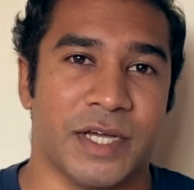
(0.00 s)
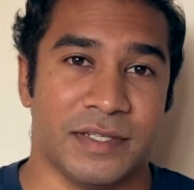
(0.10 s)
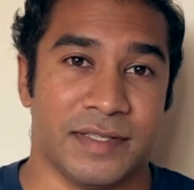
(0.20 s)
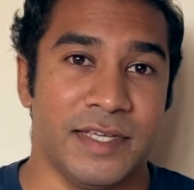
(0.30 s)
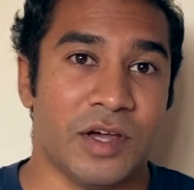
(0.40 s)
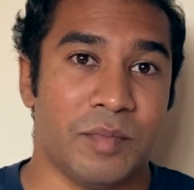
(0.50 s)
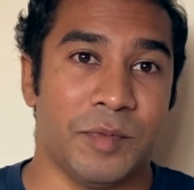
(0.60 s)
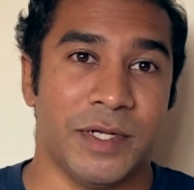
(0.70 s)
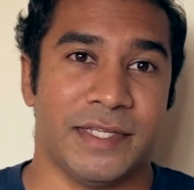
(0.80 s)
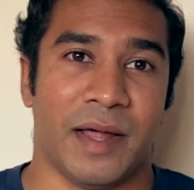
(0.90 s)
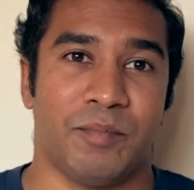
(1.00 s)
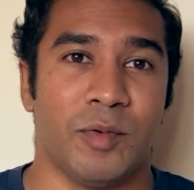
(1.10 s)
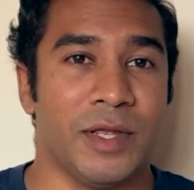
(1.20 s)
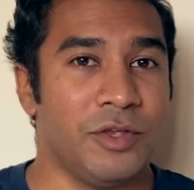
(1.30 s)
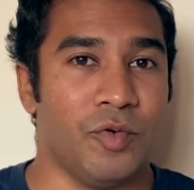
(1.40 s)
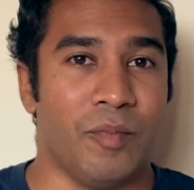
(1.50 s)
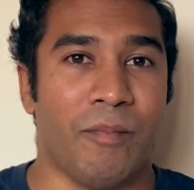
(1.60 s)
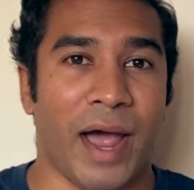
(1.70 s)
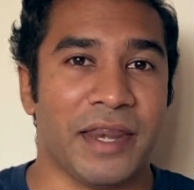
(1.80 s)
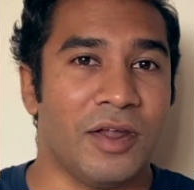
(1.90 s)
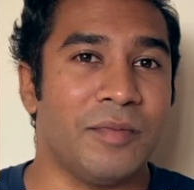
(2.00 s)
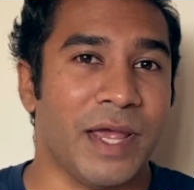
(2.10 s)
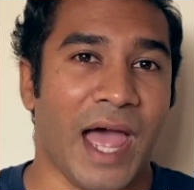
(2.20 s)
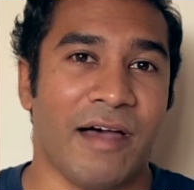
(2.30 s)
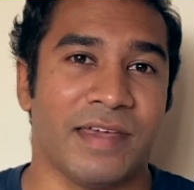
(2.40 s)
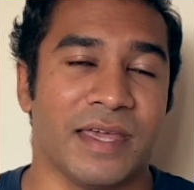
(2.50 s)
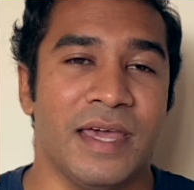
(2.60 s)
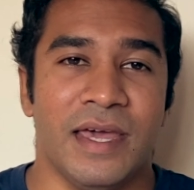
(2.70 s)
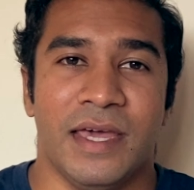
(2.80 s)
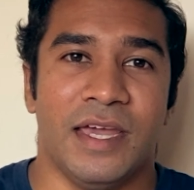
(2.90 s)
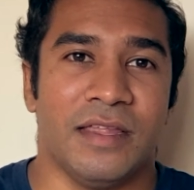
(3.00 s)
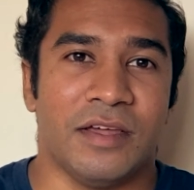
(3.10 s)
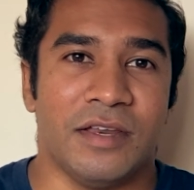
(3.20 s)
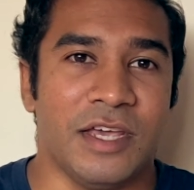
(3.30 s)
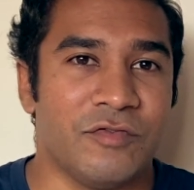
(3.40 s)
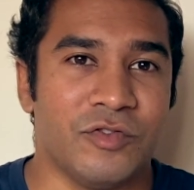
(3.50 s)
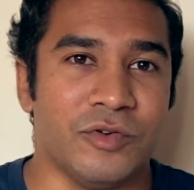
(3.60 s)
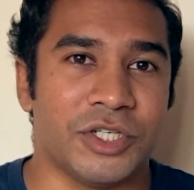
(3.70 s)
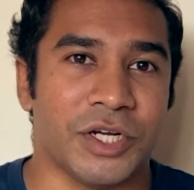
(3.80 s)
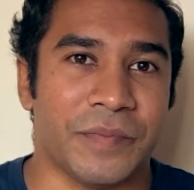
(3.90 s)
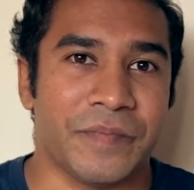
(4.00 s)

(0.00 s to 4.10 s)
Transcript: because these are moments that probably you might not be having in the near future.